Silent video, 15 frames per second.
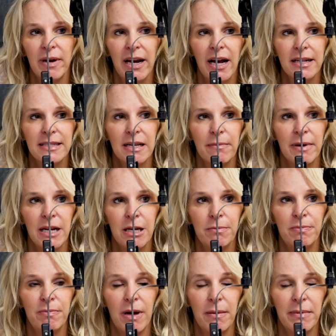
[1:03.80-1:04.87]
we had
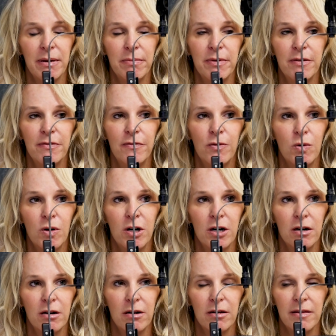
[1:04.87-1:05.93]
somebody,
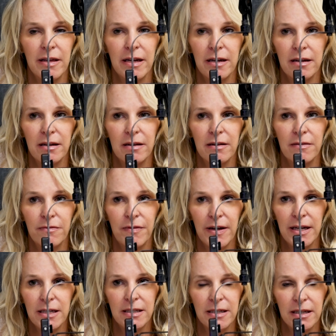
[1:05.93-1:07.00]
before the
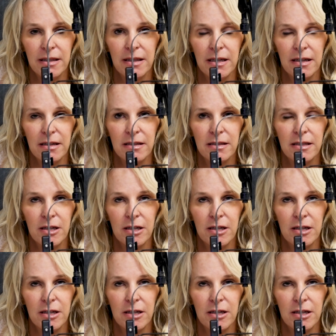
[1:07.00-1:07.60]
Fed did this,